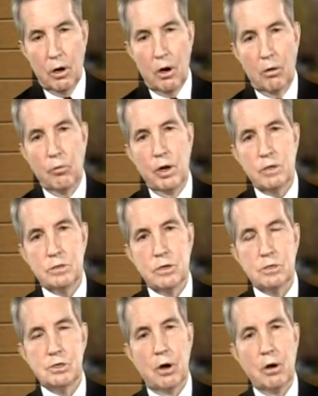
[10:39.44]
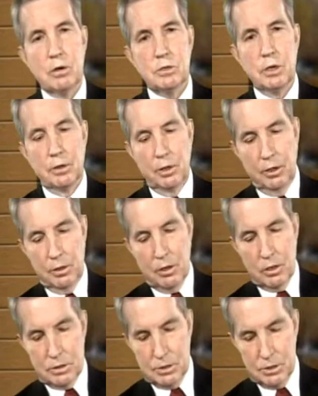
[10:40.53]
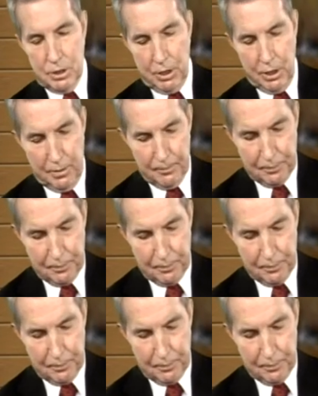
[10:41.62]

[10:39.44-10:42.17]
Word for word: our waste discharge in Carson City.